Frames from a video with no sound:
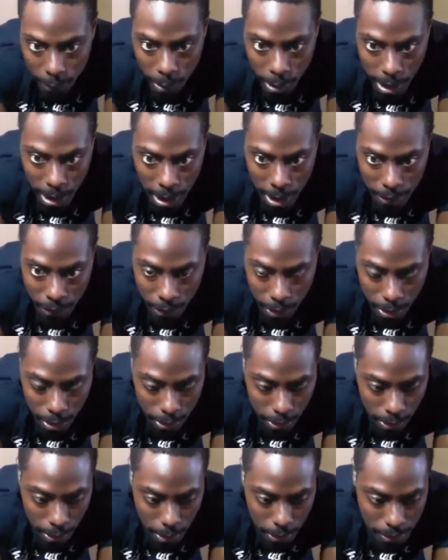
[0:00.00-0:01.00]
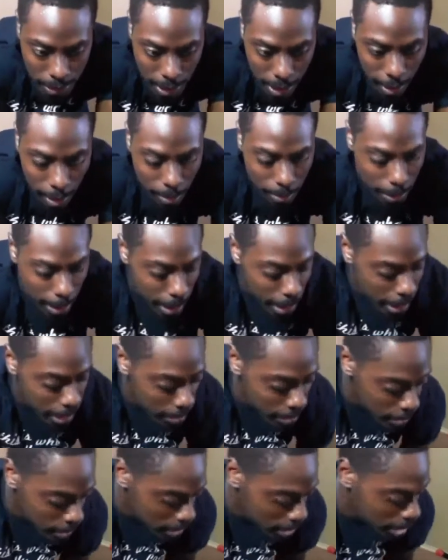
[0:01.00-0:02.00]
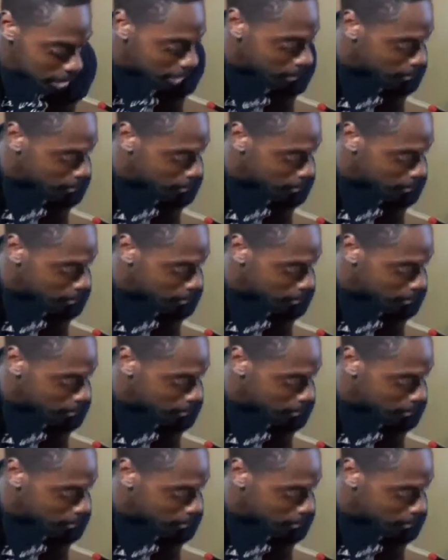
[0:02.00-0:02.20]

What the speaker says: you guys are, Stay at Home Dad